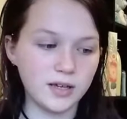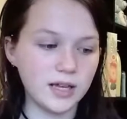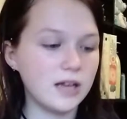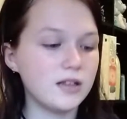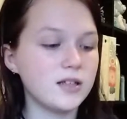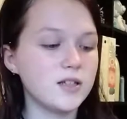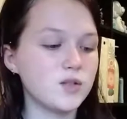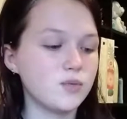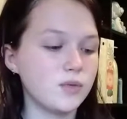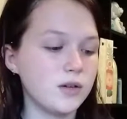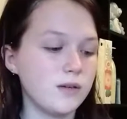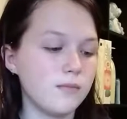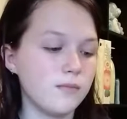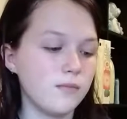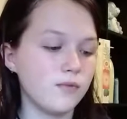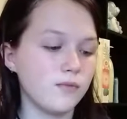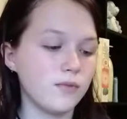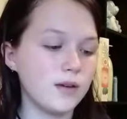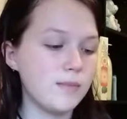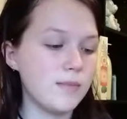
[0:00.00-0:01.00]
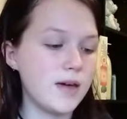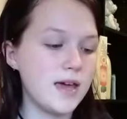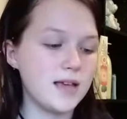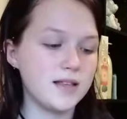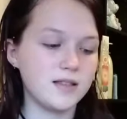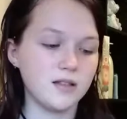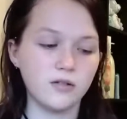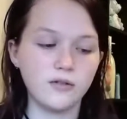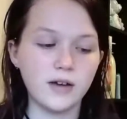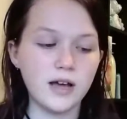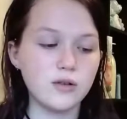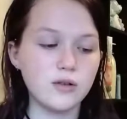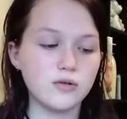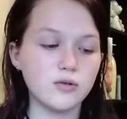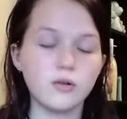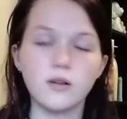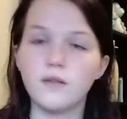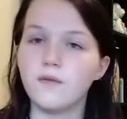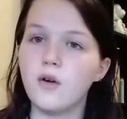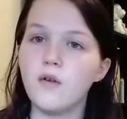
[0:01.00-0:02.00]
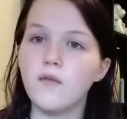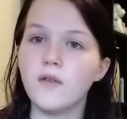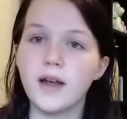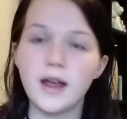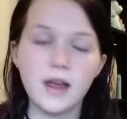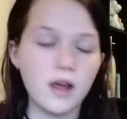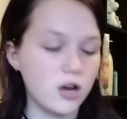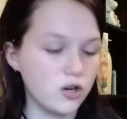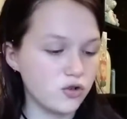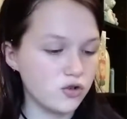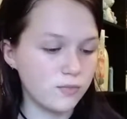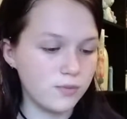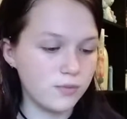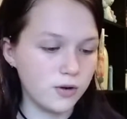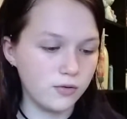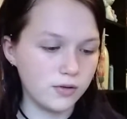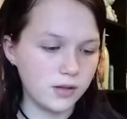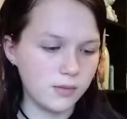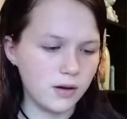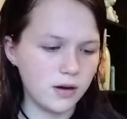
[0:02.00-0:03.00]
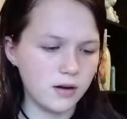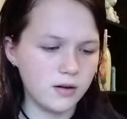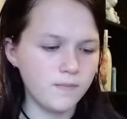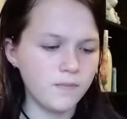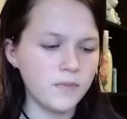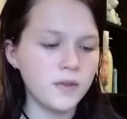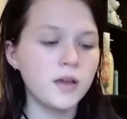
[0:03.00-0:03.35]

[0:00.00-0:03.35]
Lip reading: countless remakes, and grand total of over 800 Pokemon.